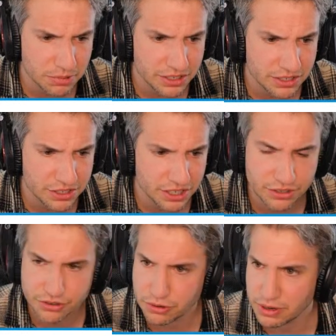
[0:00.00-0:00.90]
Please check
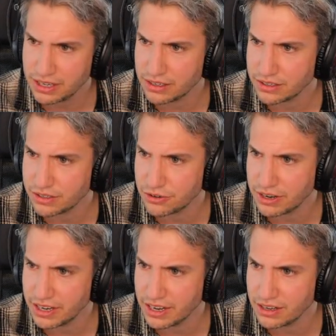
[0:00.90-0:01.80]
the URL and
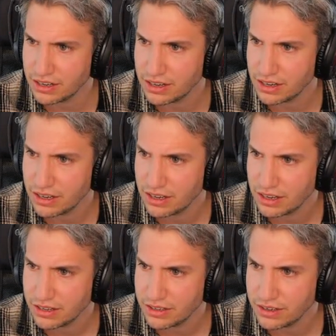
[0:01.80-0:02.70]
try again.
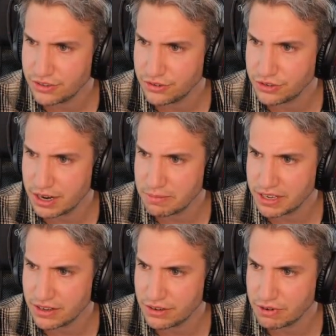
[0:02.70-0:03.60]
Did you type
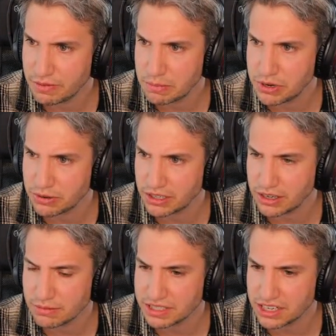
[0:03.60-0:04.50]
in
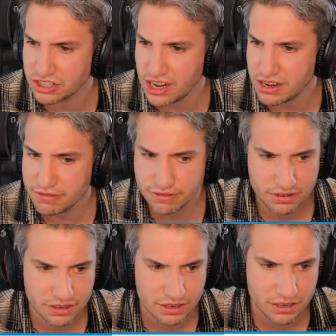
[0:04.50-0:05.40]
revitpure.com/live?
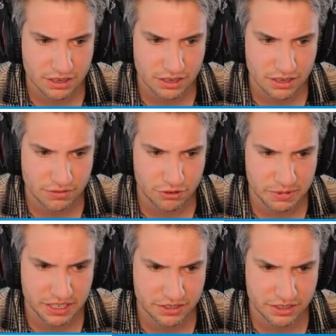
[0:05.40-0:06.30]
For
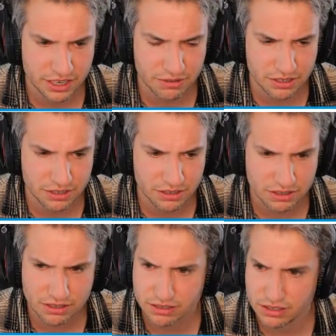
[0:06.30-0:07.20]
me, there's an error.
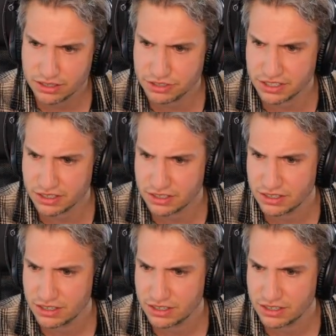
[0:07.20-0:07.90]
Oh, interesting.